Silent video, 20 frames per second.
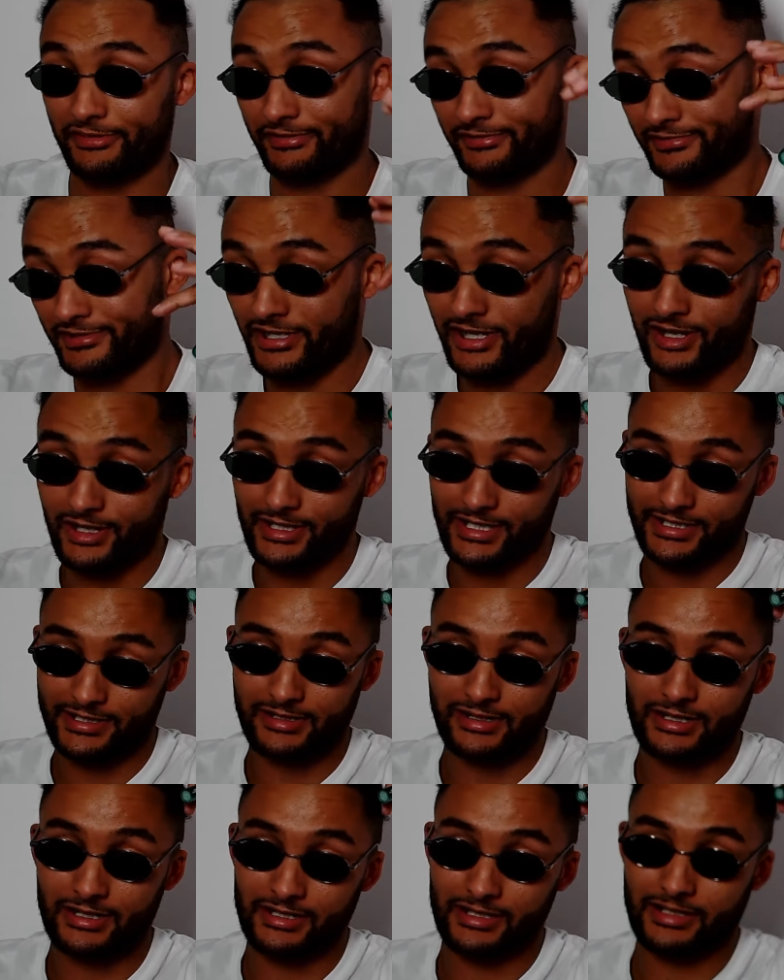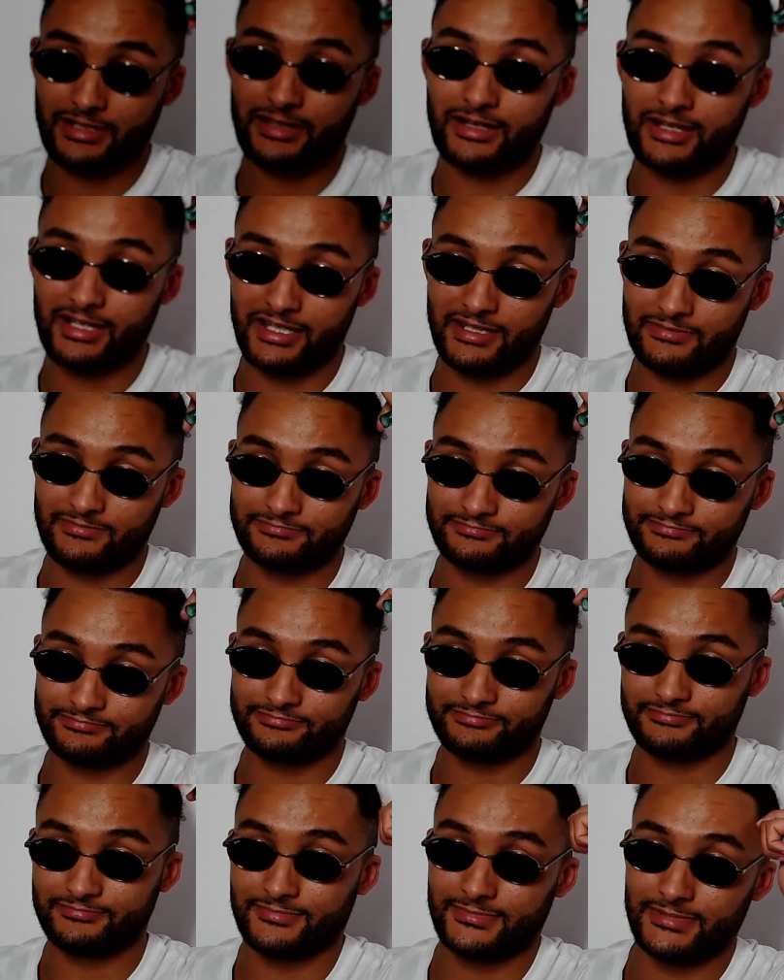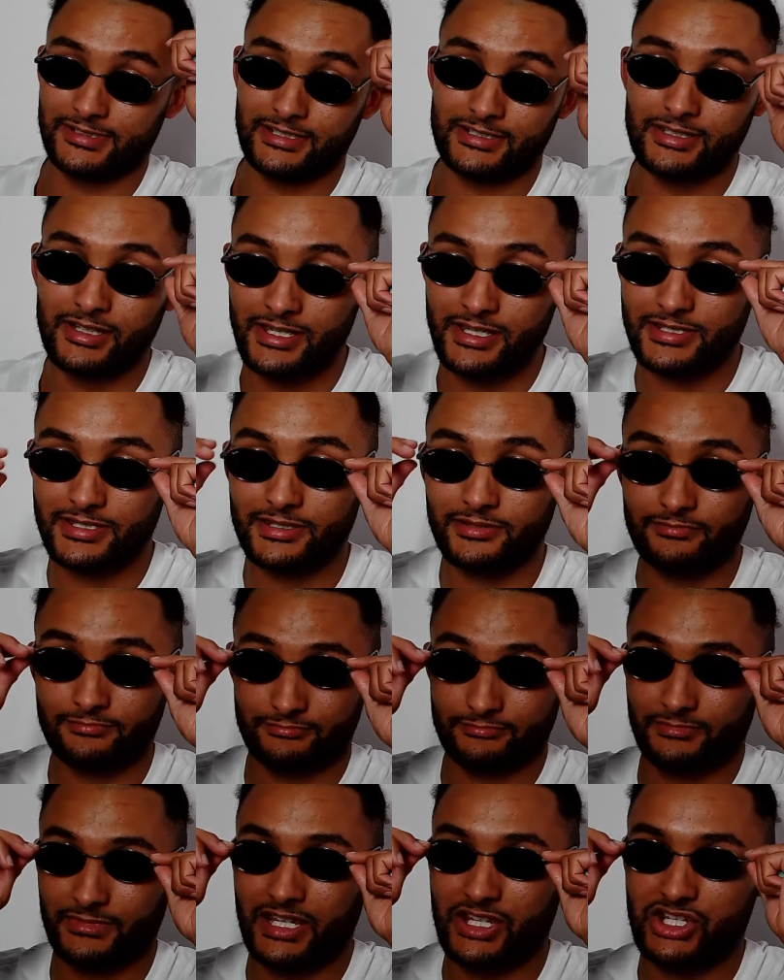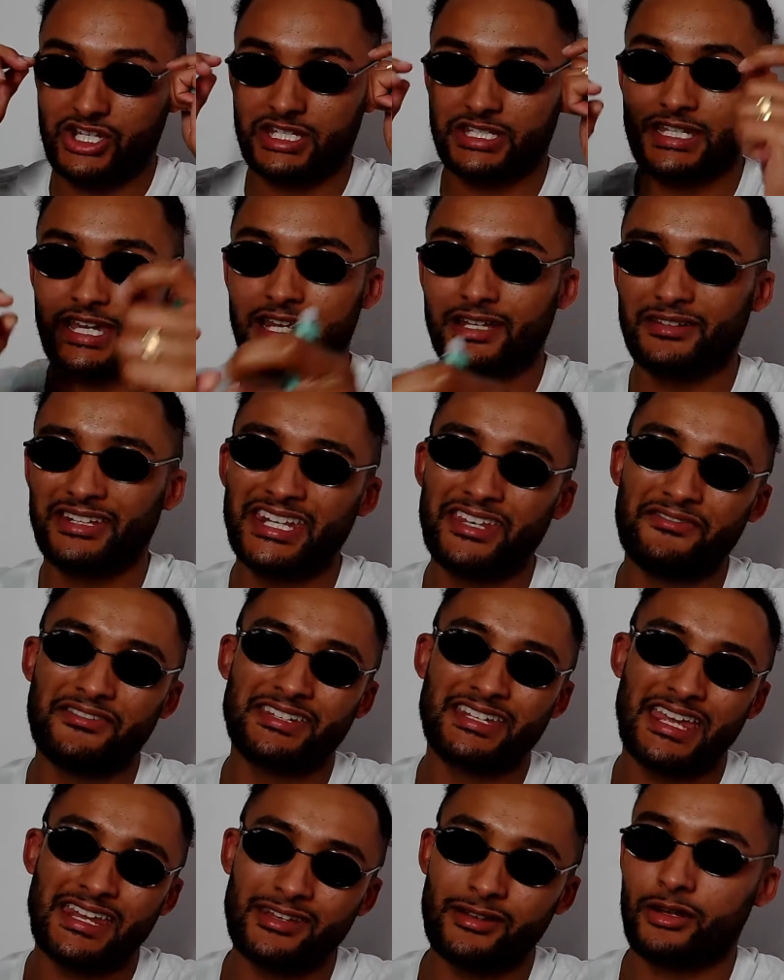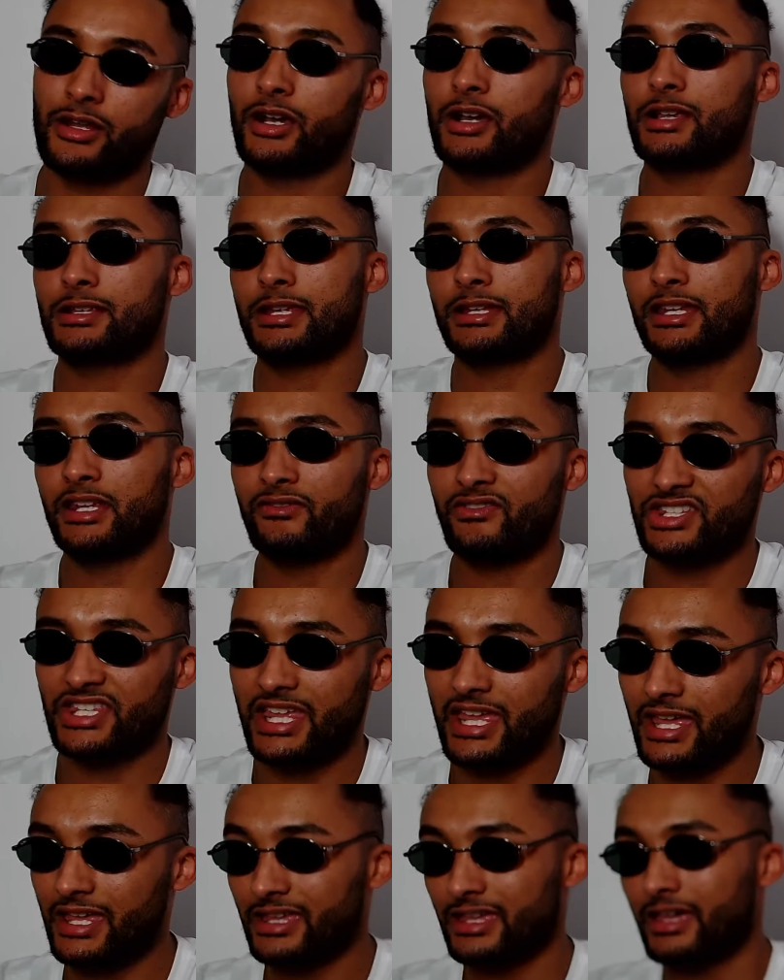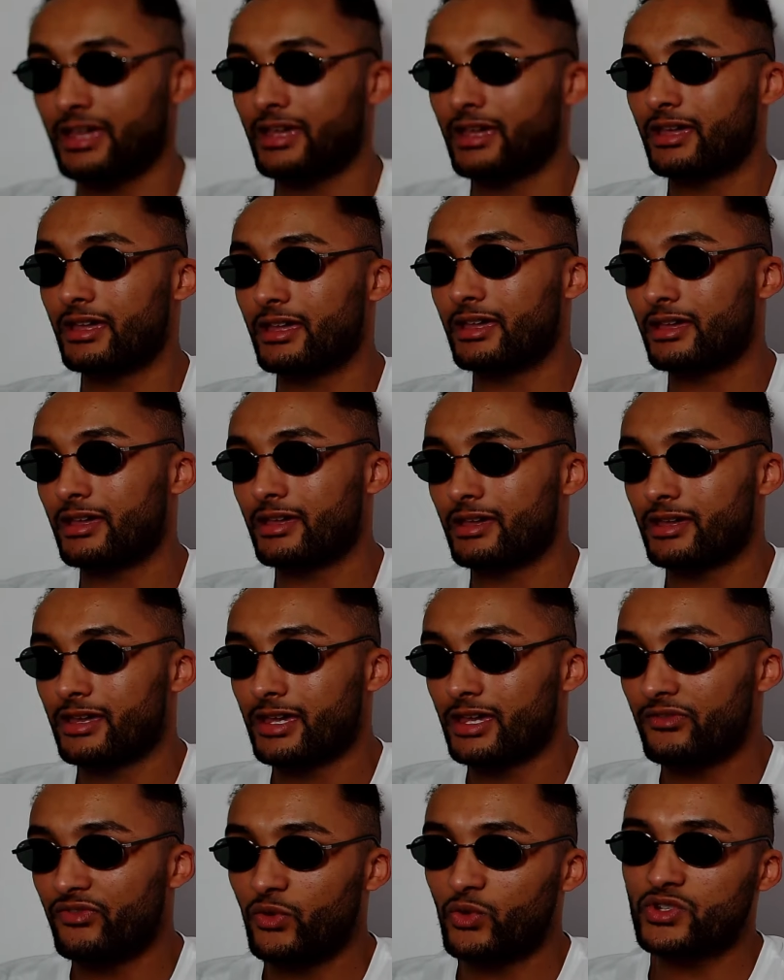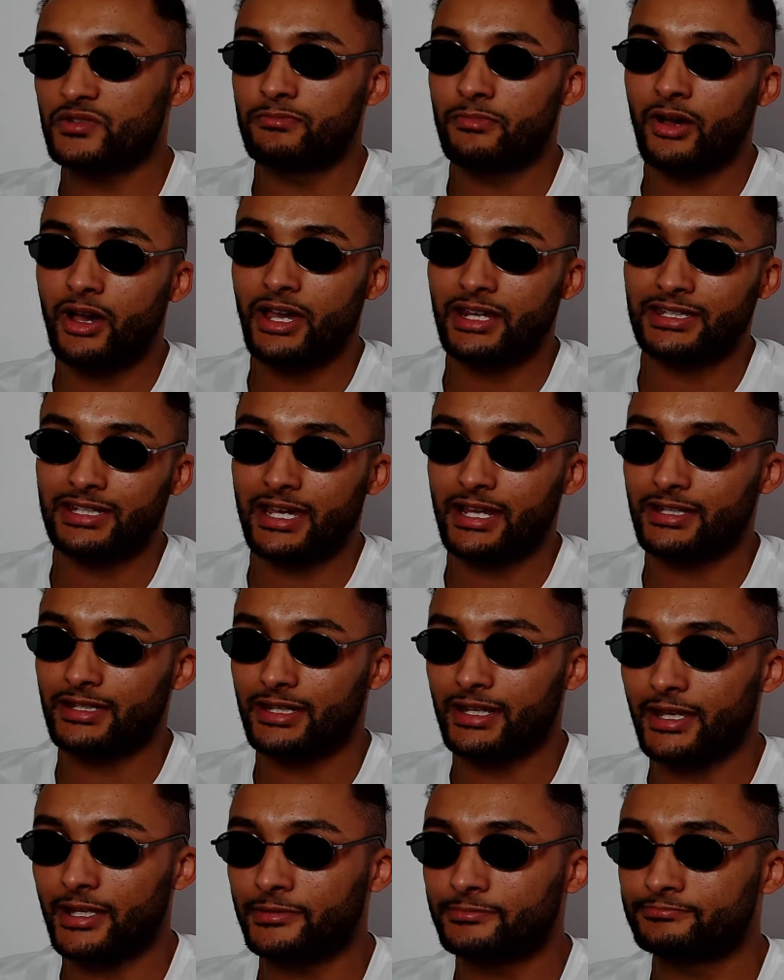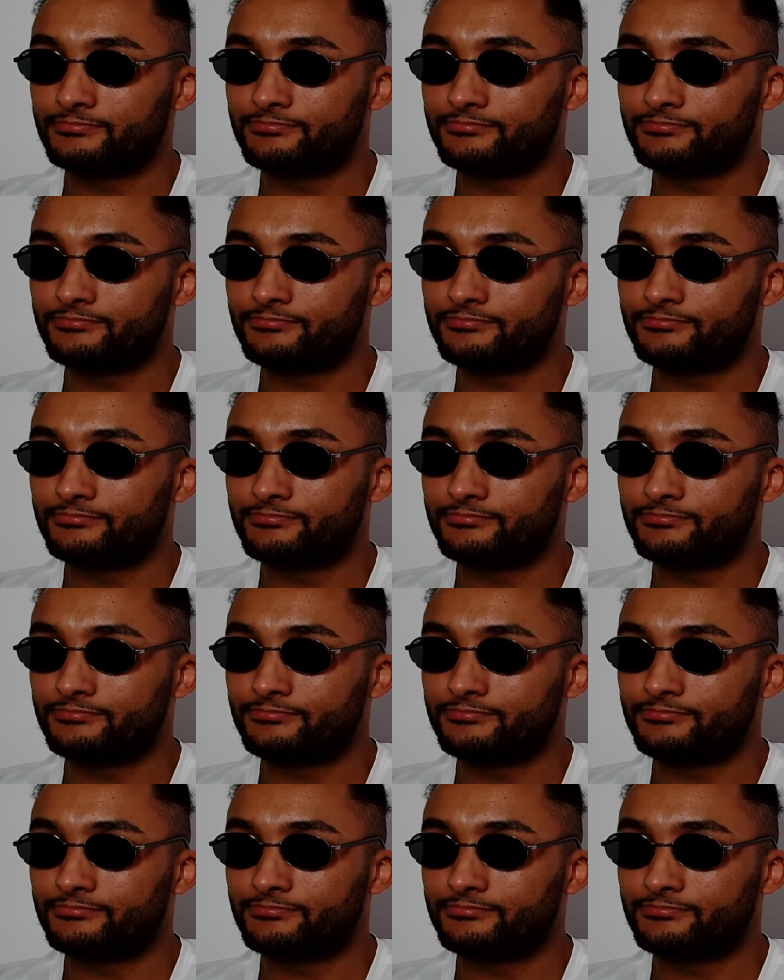Charlie, Charlie, Charlie. Tyson, that's your dad. And even then, like I said the other day, if it was my dad, yeah.